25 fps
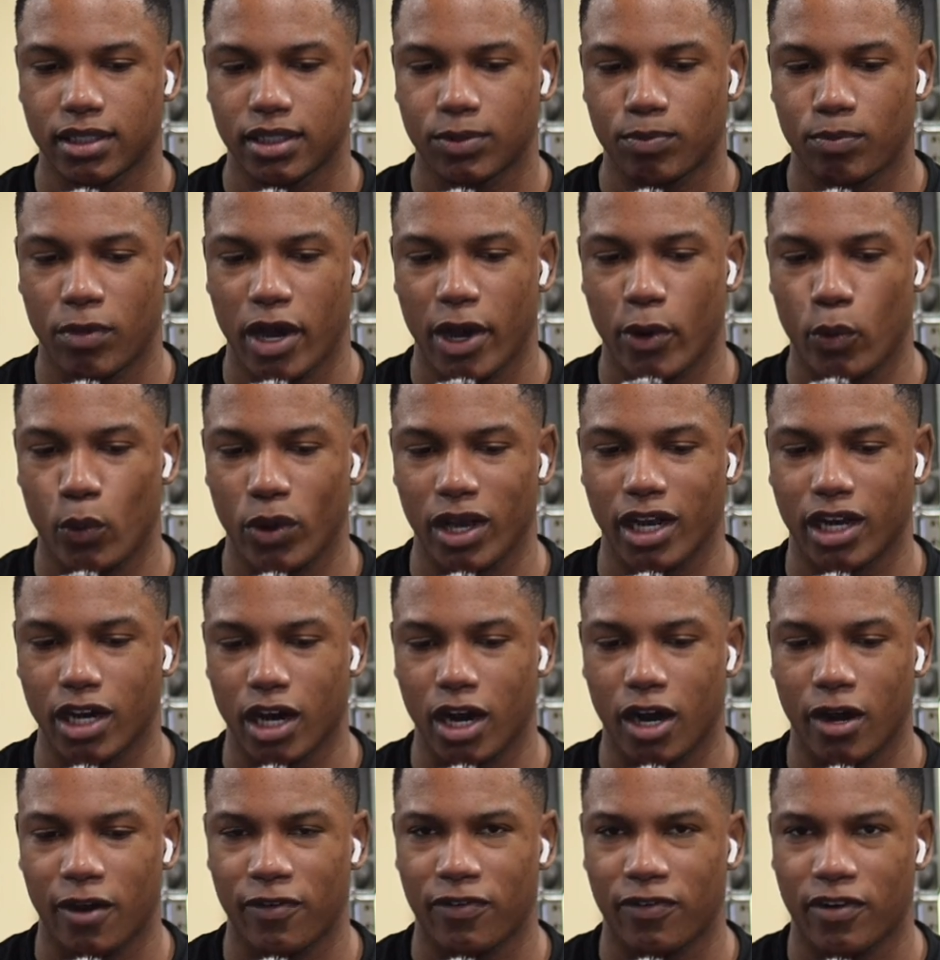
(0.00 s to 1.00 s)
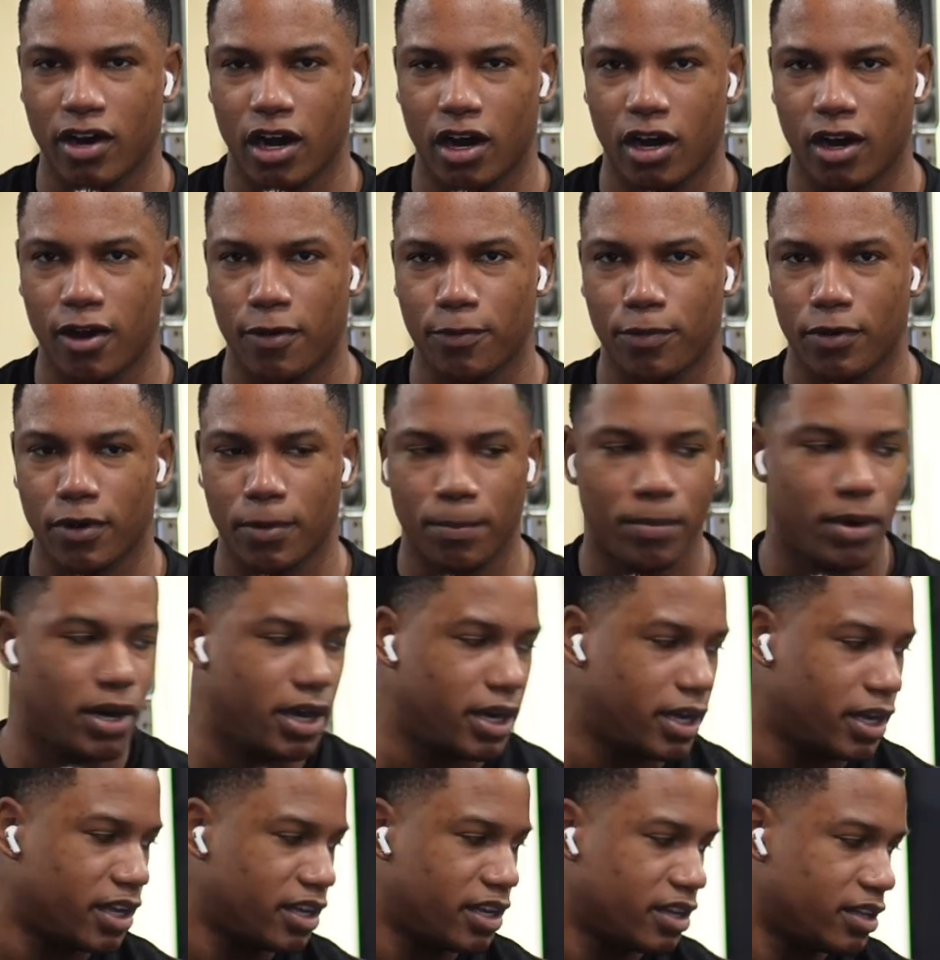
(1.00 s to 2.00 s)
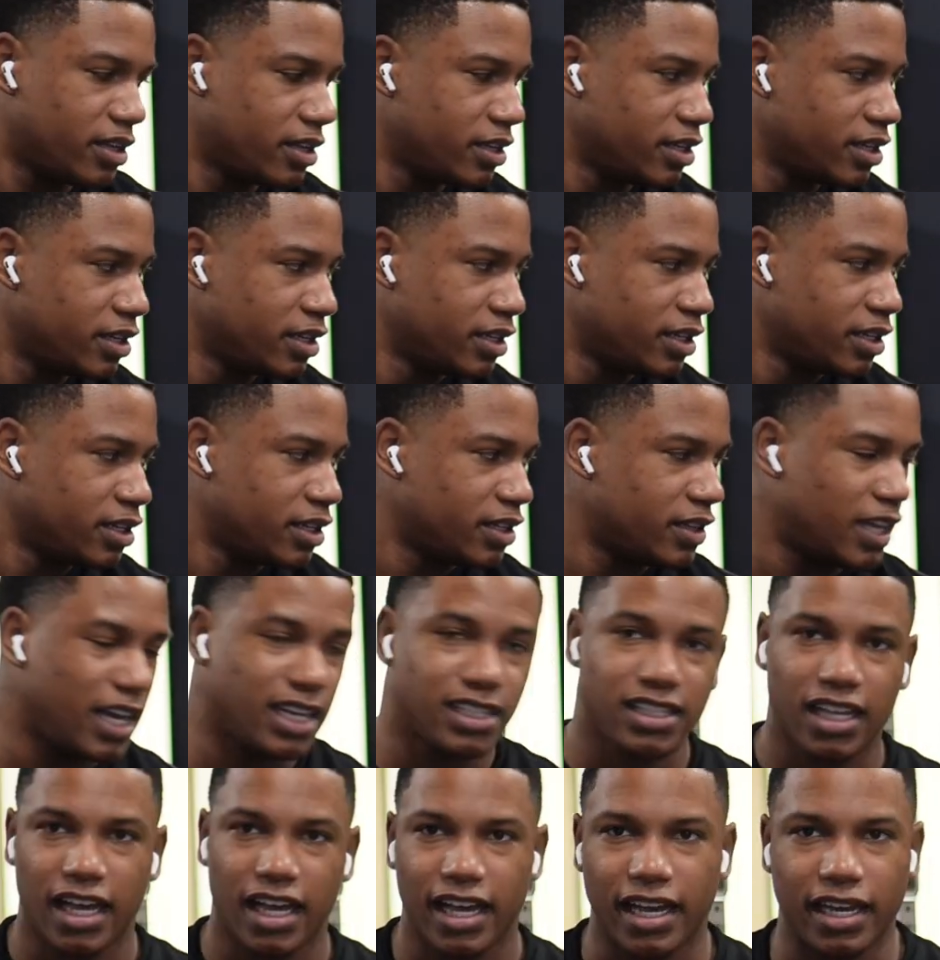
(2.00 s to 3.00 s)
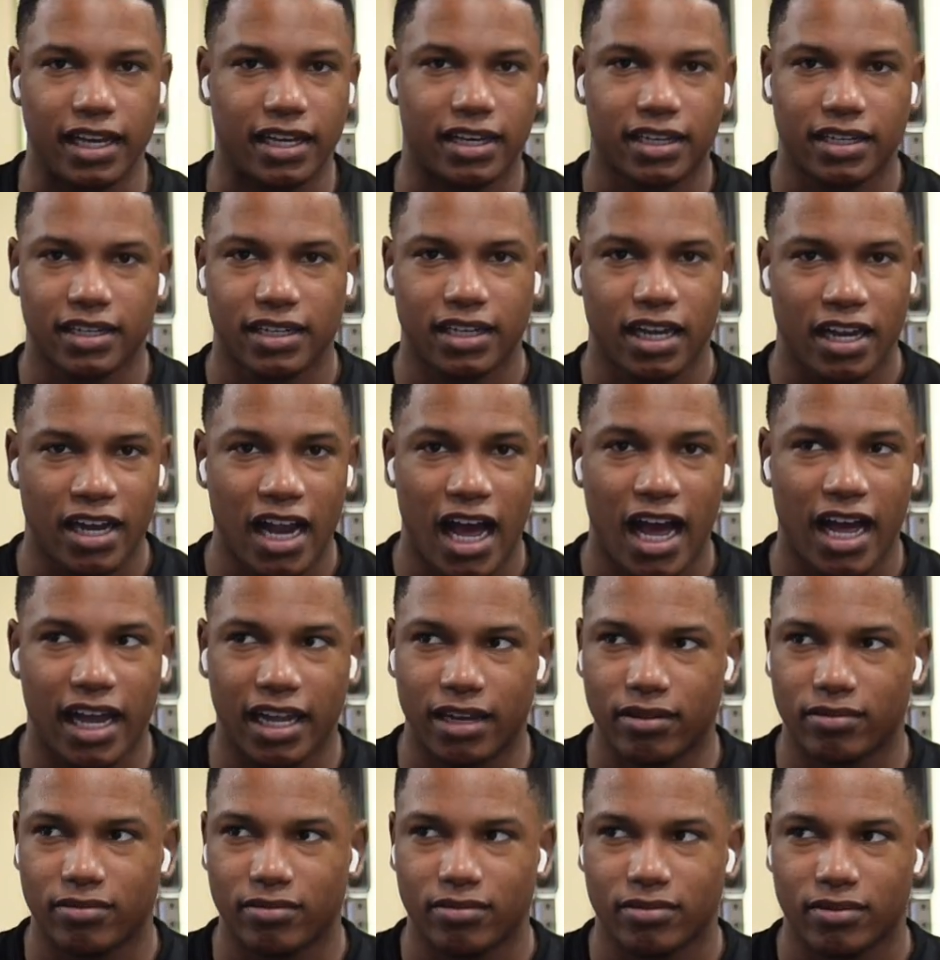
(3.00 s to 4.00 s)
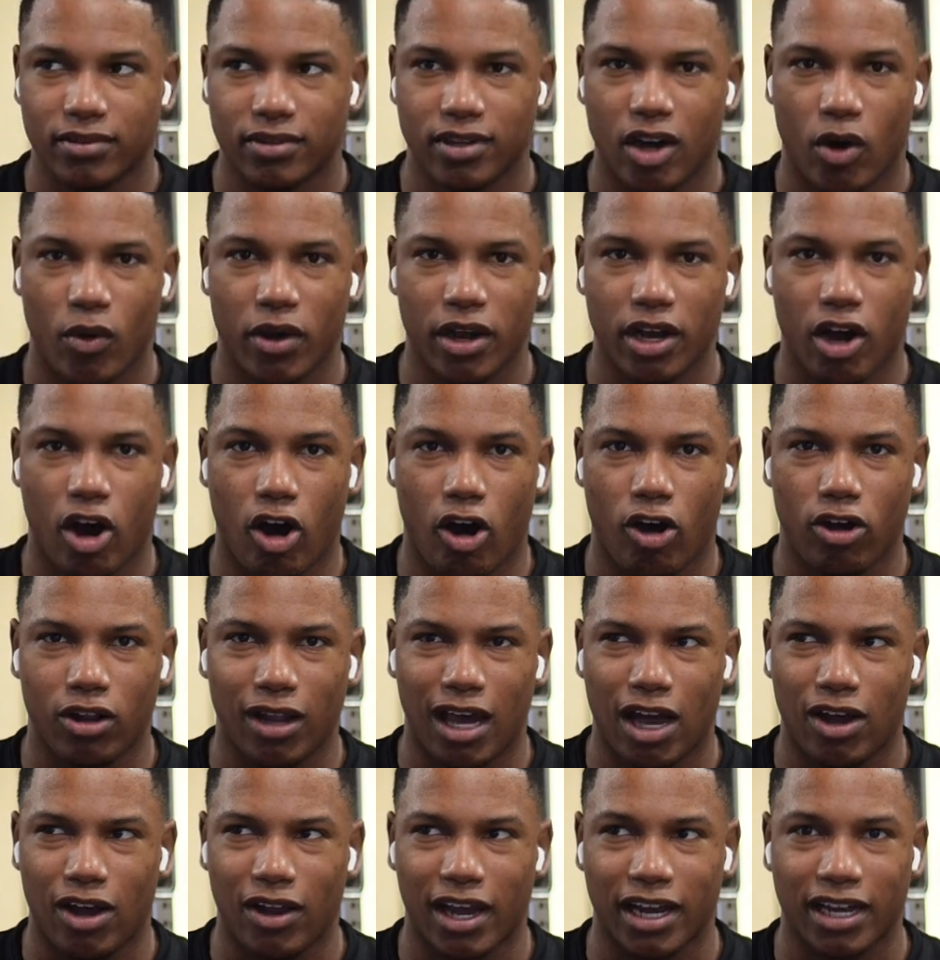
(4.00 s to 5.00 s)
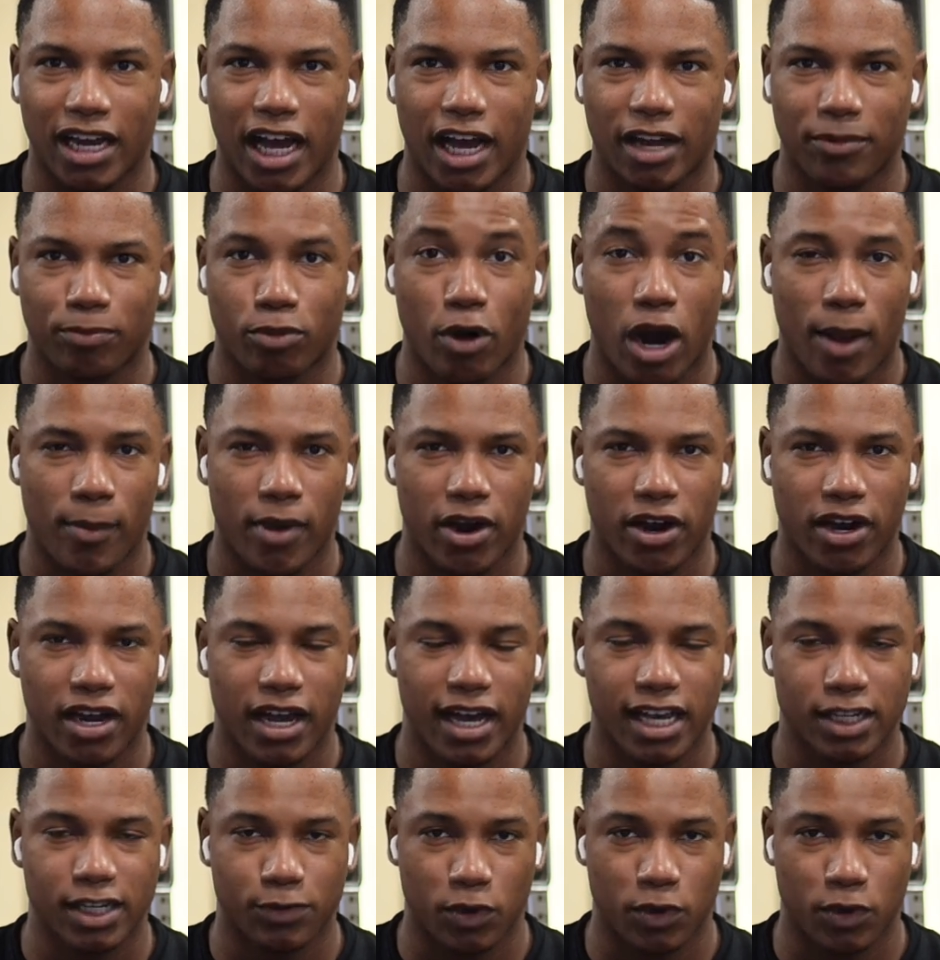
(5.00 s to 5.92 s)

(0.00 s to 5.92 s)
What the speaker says: week of comp, but that's like not going all out, like not primary days.